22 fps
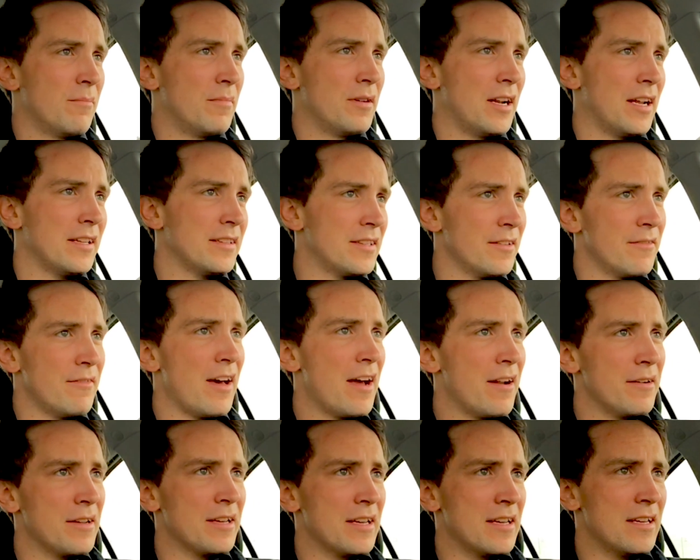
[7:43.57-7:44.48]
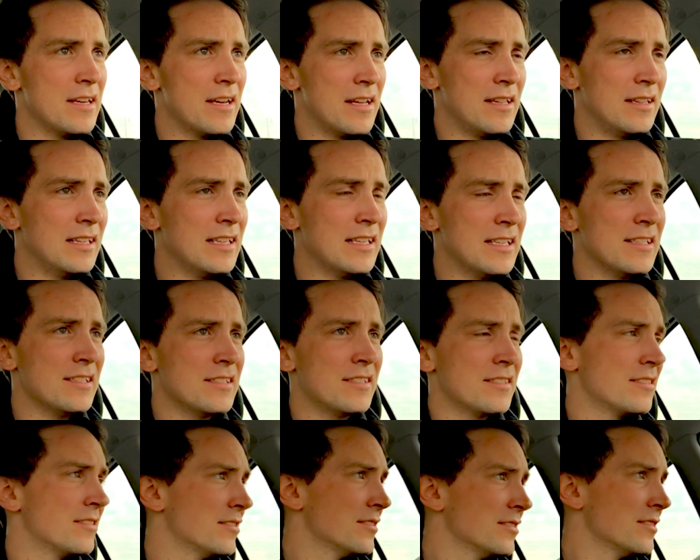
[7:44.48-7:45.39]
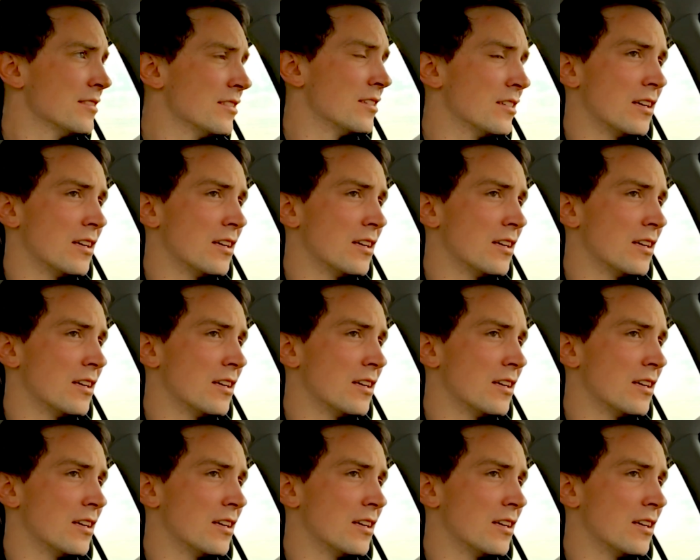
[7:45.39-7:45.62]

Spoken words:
But at the very least,